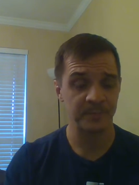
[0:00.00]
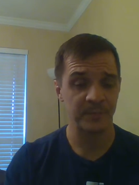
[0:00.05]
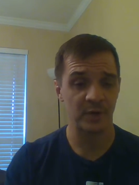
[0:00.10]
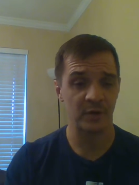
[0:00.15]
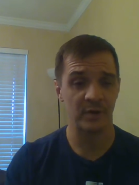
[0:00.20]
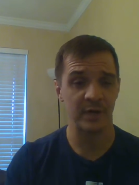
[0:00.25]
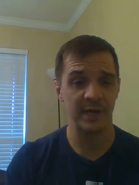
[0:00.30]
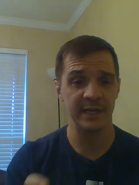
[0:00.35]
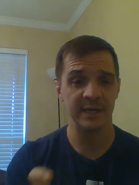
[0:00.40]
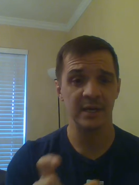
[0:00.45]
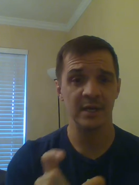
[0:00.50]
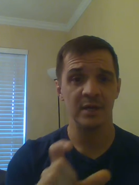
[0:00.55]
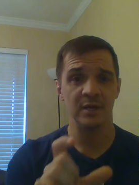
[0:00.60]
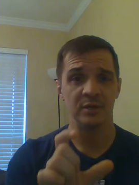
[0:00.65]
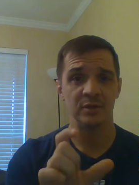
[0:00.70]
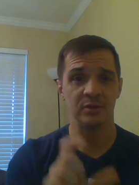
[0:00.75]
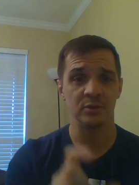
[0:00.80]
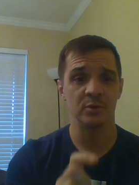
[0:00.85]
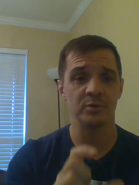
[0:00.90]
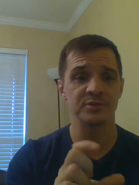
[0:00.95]
All right,
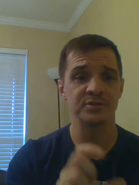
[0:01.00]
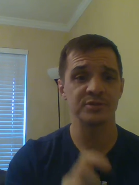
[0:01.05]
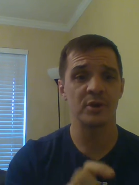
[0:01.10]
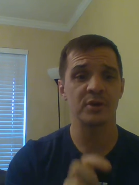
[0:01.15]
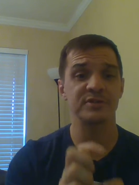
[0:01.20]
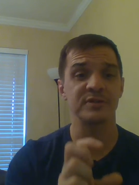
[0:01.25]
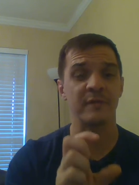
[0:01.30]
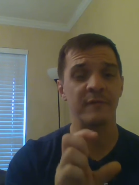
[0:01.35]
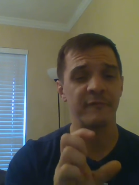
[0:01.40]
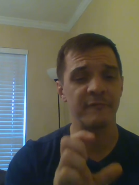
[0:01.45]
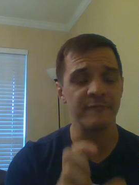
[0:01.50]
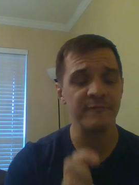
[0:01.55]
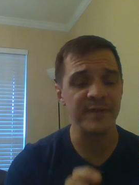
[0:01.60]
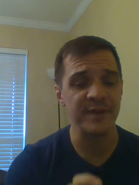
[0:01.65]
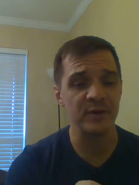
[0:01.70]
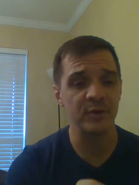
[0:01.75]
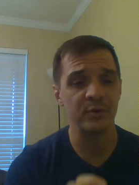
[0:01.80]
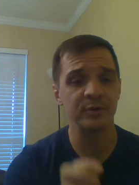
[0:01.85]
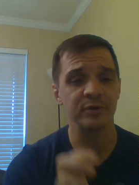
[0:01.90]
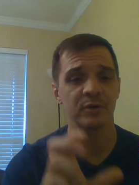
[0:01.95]
you'll start to
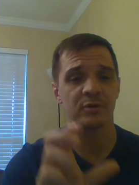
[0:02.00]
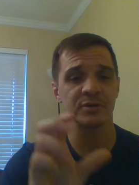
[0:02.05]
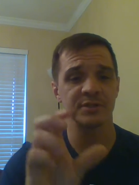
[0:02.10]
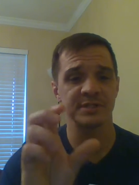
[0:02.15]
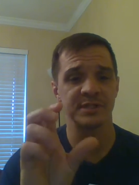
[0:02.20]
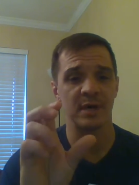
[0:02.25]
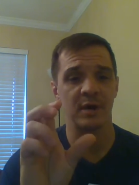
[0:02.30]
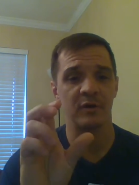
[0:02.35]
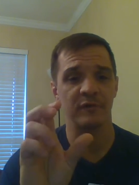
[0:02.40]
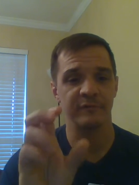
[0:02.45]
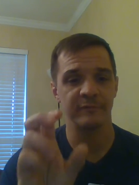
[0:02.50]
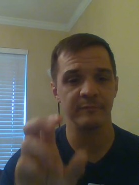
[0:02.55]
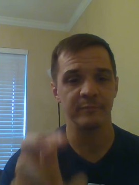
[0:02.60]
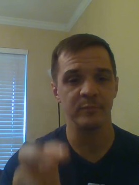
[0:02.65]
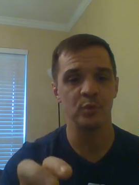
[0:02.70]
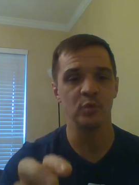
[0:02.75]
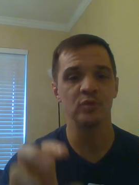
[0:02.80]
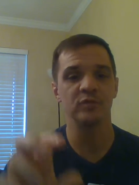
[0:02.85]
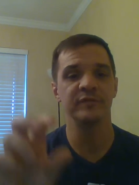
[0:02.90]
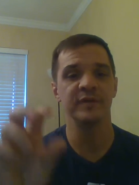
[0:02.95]
feel yourself
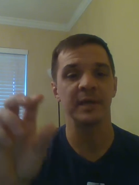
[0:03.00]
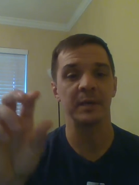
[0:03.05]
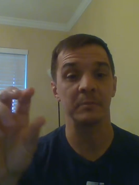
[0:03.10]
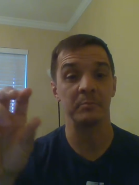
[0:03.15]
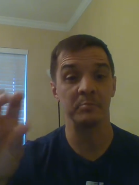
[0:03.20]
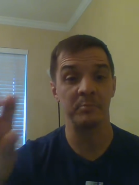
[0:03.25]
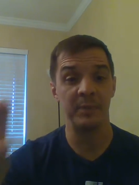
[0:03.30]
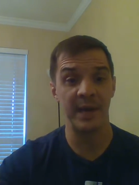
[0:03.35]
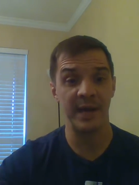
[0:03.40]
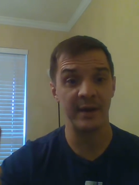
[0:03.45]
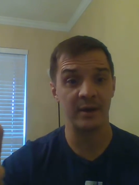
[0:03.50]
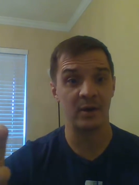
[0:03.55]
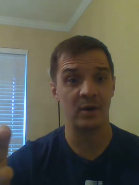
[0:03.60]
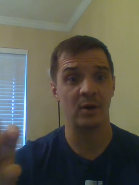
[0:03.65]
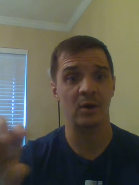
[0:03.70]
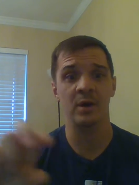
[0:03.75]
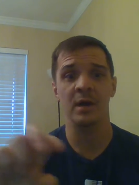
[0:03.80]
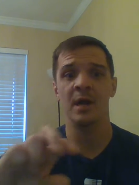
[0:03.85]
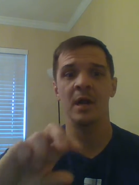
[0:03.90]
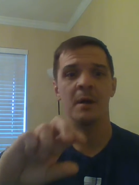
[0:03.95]
moving
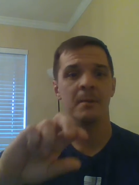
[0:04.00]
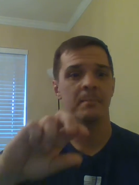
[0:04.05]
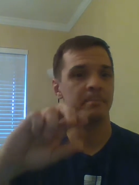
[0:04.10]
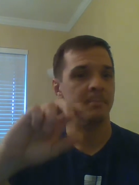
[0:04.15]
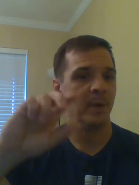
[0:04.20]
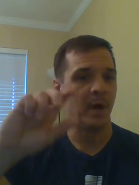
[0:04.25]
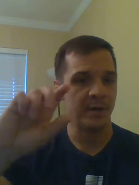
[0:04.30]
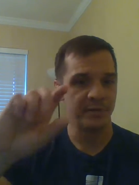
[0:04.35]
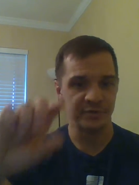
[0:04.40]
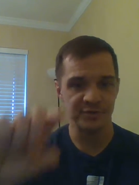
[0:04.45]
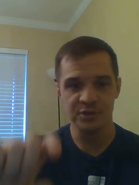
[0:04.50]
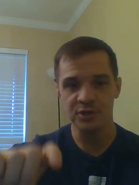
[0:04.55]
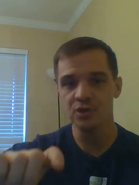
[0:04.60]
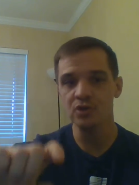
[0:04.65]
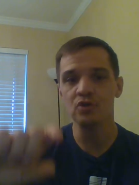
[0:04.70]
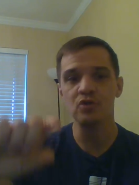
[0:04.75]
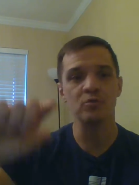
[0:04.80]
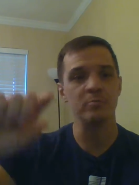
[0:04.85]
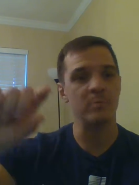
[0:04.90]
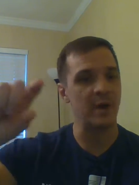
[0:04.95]
better month
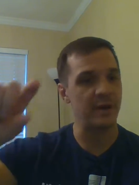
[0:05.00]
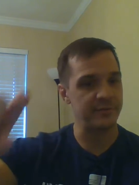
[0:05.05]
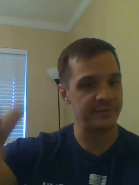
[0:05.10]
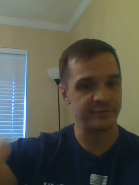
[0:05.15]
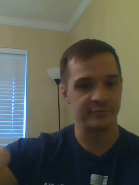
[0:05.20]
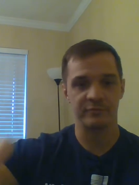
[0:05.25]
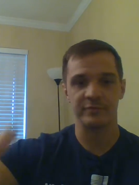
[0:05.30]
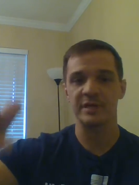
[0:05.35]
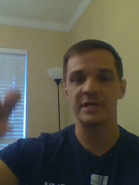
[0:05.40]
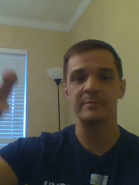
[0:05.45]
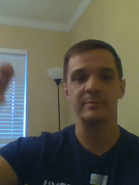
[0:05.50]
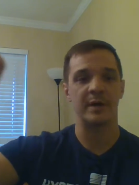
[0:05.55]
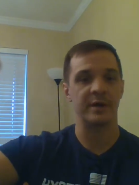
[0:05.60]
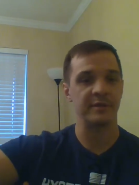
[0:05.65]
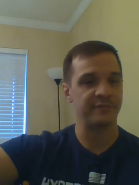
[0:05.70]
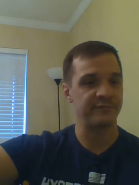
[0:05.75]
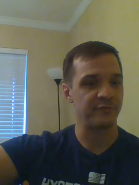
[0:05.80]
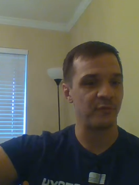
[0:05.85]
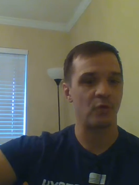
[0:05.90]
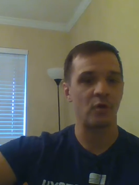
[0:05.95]
2, month 3,
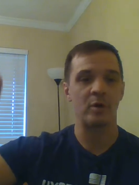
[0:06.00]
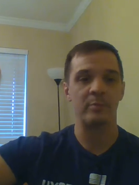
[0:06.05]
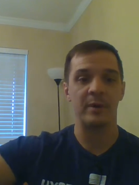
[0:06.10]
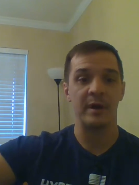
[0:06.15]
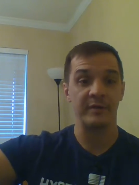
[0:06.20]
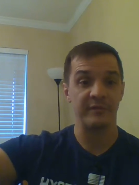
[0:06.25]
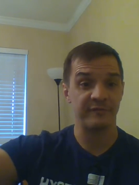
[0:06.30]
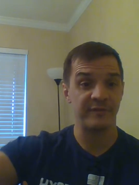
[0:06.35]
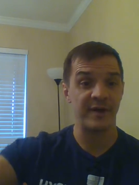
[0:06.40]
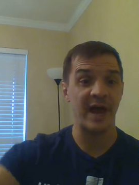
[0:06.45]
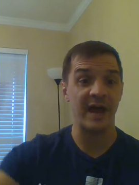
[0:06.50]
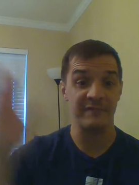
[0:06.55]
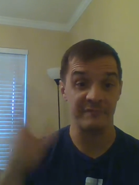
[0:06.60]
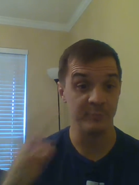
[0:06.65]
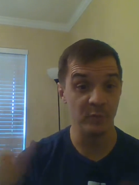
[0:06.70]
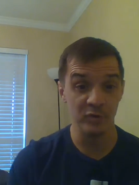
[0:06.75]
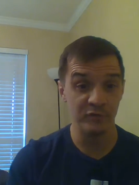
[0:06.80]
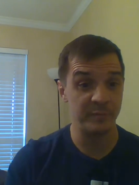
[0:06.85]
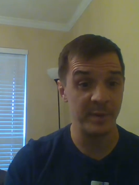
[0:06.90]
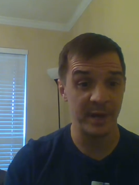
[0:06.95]
month 4, month 5.
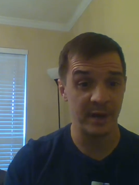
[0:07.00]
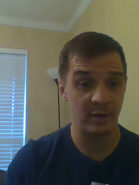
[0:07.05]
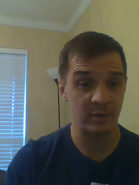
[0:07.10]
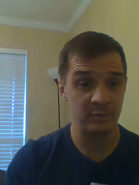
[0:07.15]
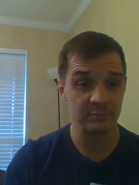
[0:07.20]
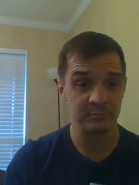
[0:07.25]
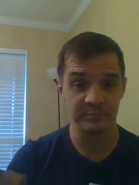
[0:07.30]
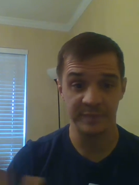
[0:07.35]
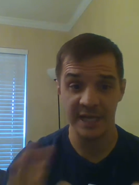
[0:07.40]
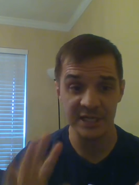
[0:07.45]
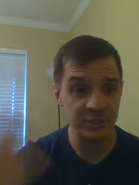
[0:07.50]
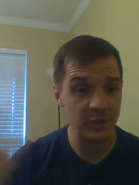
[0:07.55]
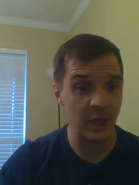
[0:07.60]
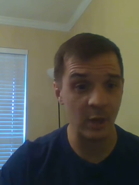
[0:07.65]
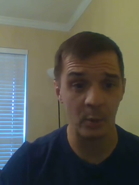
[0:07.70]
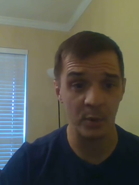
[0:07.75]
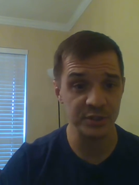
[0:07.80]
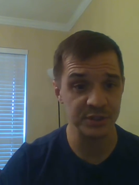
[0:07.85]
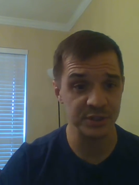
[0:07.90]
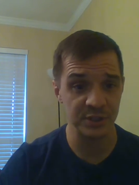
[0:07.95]
Move better. That's all I
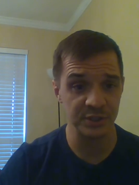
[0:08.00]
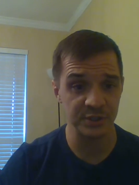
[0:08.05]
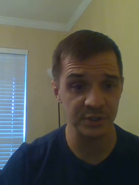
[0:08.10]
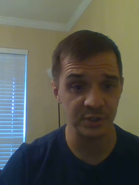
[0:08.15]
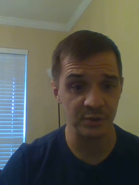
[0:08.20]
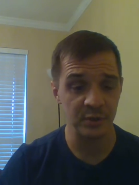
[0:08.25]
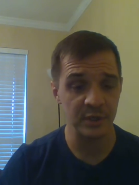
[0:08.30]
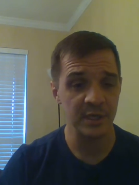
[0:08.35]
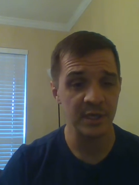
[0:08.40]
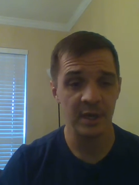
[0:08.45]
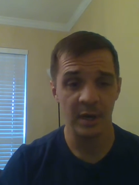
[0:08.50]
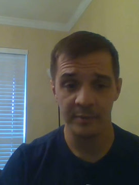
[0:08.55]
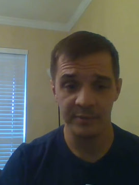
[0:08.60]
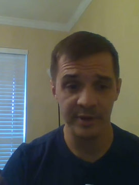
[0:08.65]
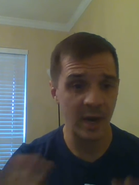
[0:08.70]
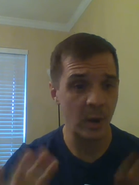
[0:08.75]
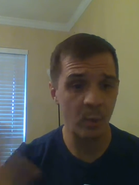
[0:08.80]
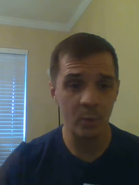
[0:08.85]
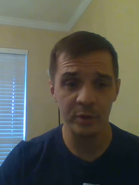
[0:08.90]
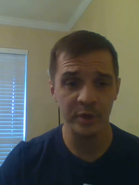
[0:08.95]
want you to do. I'm
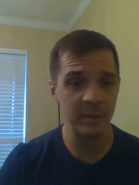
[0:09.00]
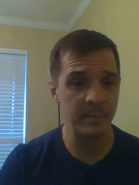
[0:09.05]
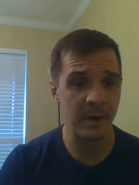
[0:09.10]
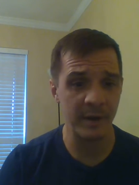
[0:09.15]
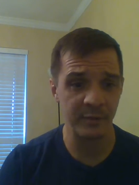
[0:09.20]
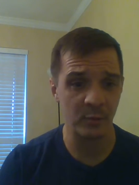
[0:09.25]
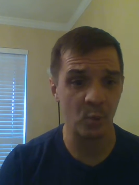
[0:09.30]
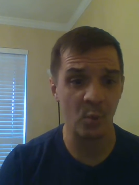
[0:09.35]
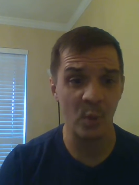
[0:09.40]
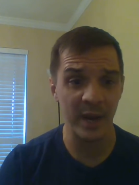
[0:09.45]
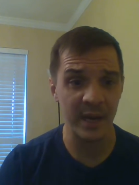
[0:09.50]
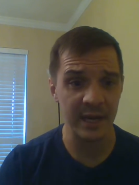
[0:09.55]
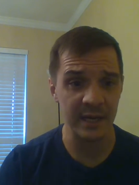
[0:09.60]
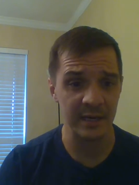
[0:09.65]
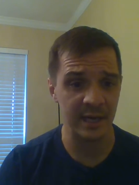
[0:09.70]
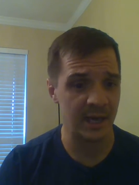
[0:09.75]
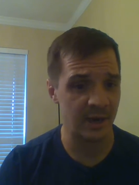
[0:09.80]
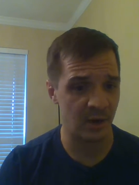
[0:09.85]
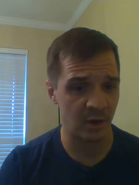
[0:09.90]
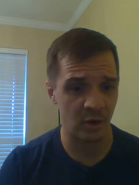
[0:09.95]
not worried about the weight
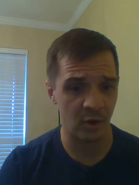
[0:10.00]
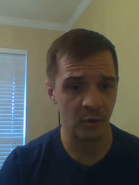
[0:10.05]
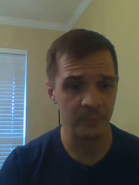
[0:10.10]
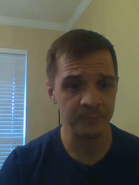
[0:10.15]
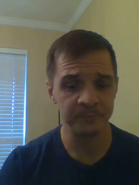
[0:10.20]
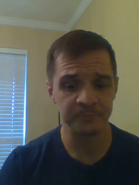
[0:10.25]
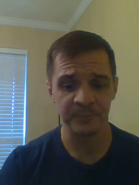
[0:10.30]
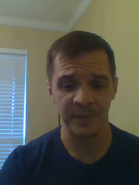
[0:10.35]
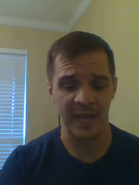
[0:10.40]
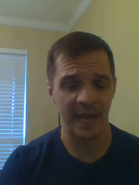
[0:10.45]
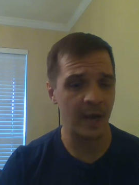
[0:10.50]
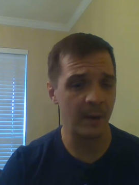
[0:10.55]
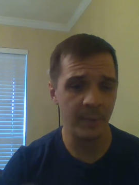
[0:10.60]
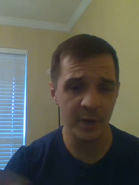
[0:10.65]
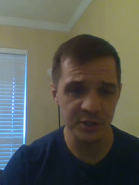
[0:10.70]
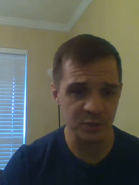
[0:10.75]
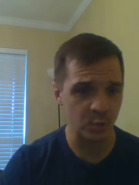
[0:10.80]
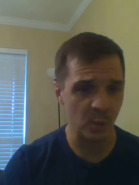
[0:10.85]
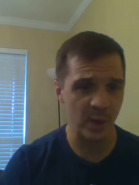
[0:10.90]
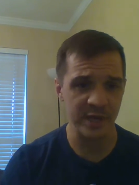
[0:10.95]
at all, how
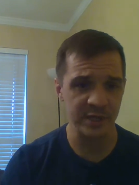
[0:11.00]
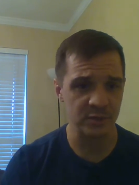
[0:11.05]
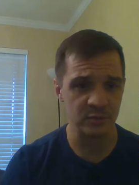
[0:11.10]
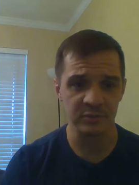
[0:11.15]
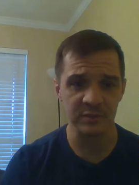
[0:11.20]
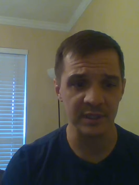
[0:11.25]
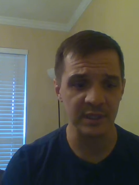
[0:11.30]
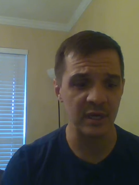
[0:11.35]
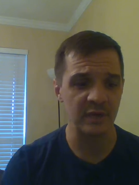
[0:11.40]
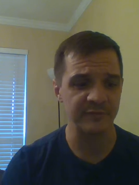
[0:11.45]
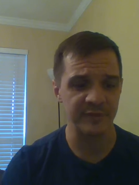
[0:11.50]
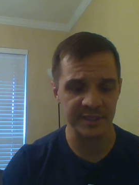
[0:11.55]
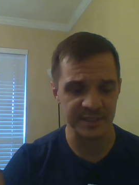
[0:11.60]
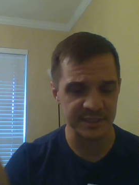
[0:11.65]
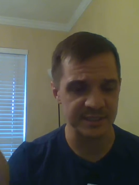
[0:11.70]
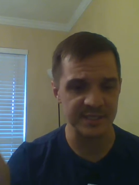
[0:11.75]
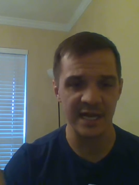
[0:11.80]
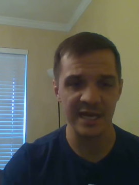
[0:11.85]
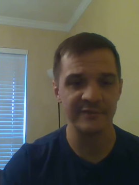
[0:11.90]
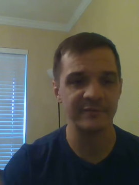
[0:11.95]
much weight you lift.
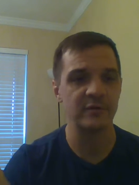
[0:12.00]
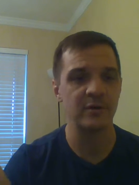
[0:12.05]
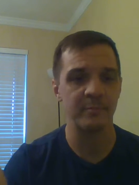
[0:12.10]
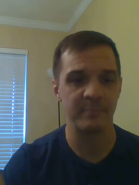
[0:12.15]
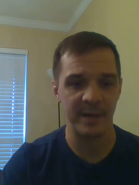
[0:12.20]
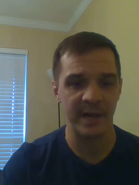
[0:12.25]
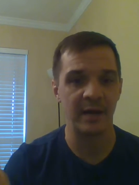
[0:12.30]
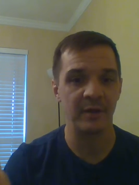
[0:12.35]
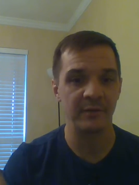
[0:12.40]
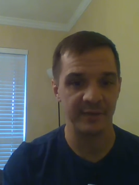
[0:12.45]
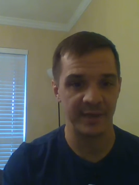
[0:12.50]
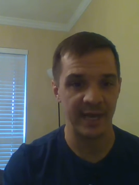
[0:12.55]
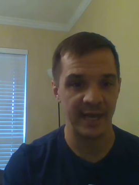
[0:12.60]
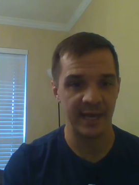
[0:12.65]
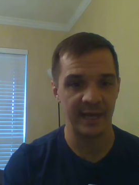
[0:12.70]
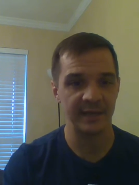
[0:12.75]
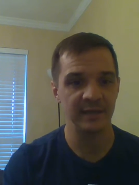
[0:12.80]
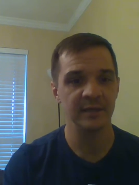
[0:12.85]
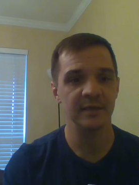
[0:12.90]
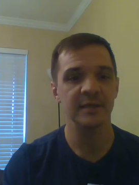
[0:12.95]
It's never about
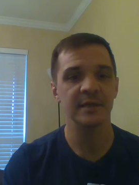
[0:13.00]
that.